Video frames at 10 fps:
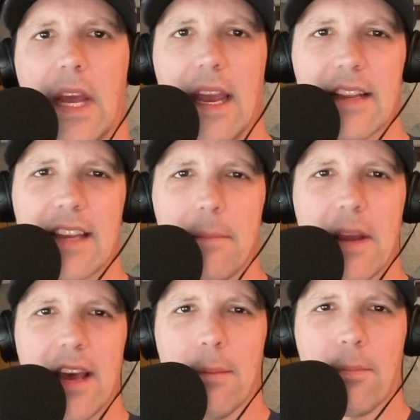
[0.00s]
And
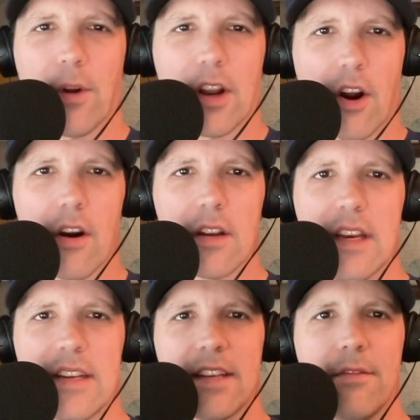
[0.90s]
coming up,
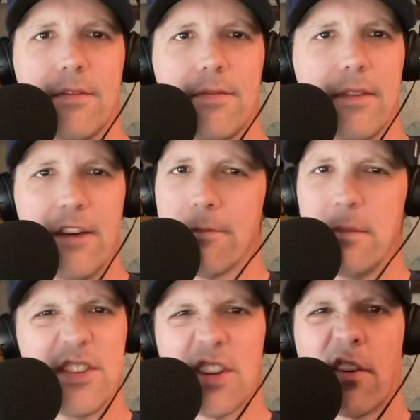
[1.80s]
regardless of if
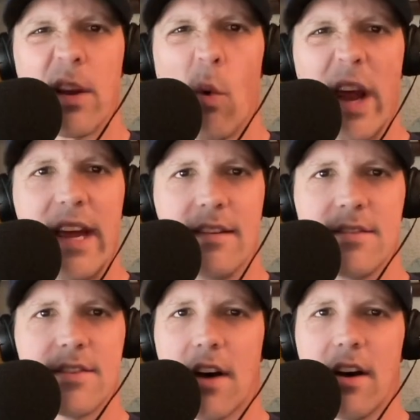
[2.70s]
Missouri
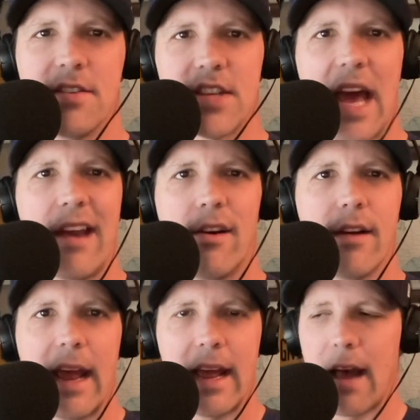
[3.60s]
wins on
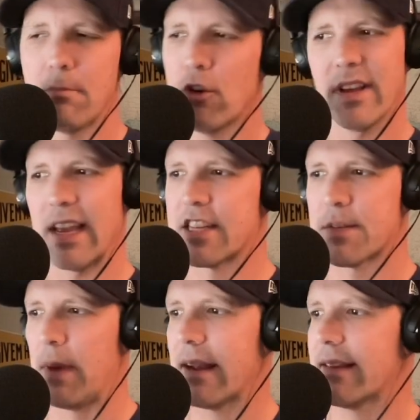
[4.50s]
Saturday, I'm really
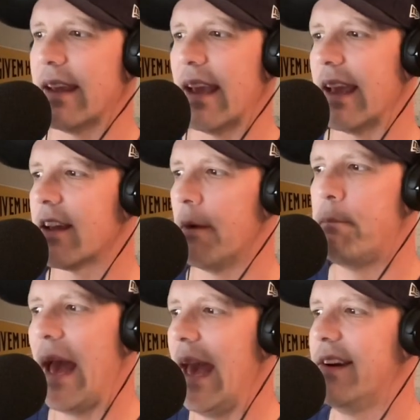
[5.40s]
expecting a
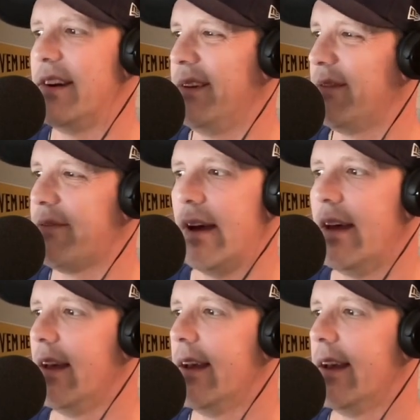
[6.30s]
competitive,
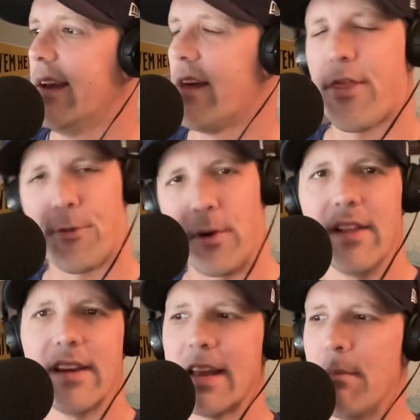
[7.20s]

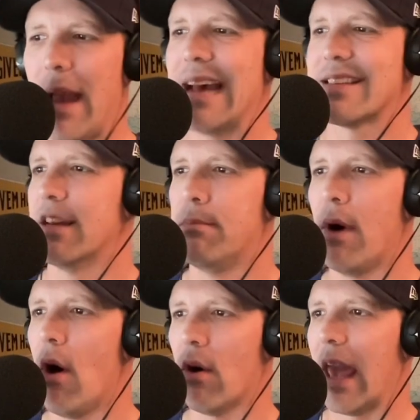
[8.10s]
thrilling
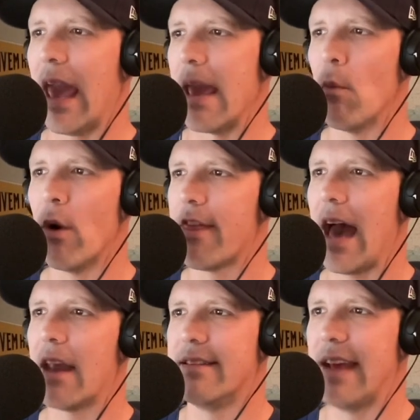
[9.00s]
basketball game,
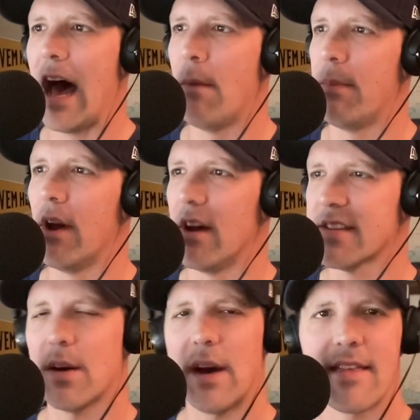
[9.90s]
without a doubt. But
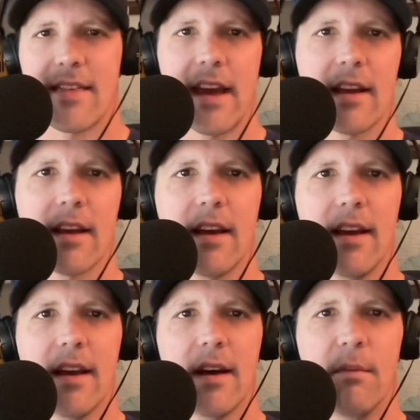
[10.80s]
also, I think
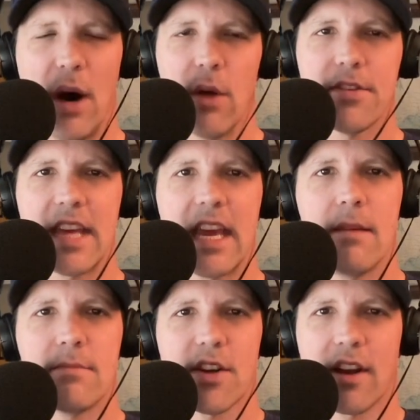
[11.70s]
both
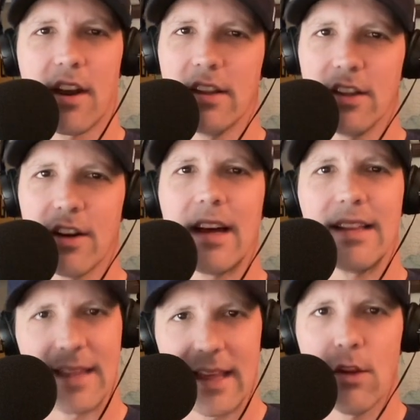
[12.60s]
teams are going to look a
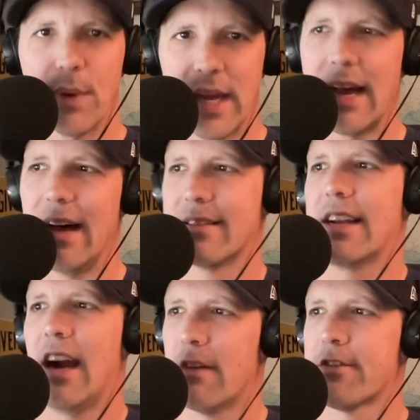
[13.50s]
little bit
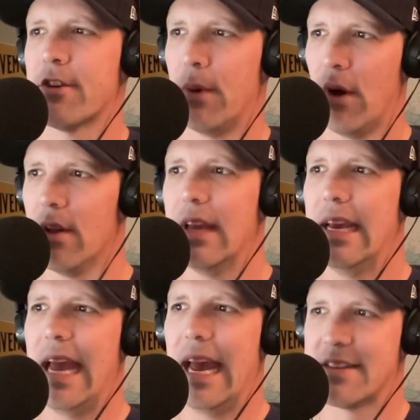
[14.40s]
uncomfortable
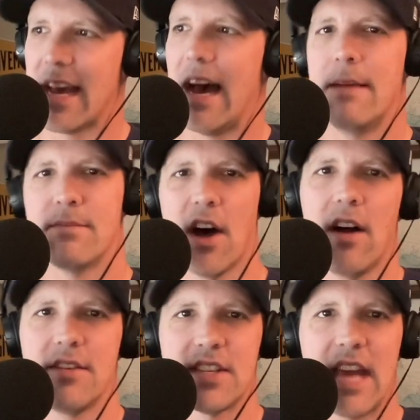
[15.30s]
at times
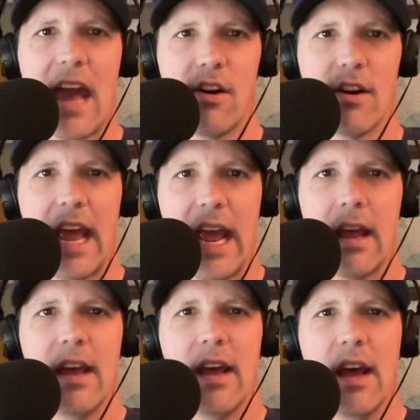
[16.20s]
on
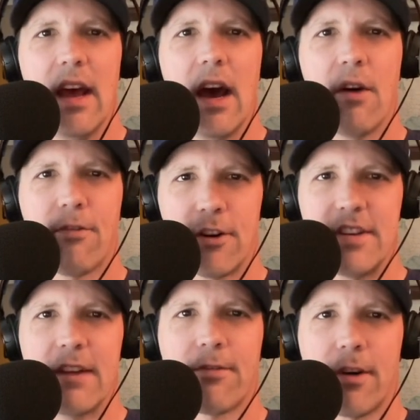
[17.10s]
Saturday for
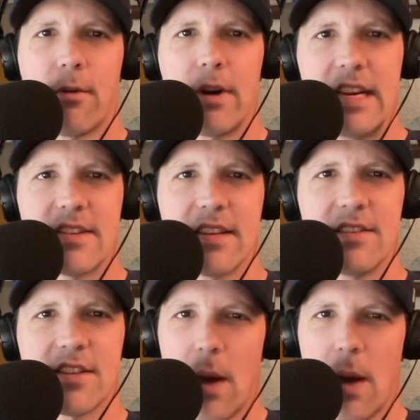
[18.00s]
different reasons.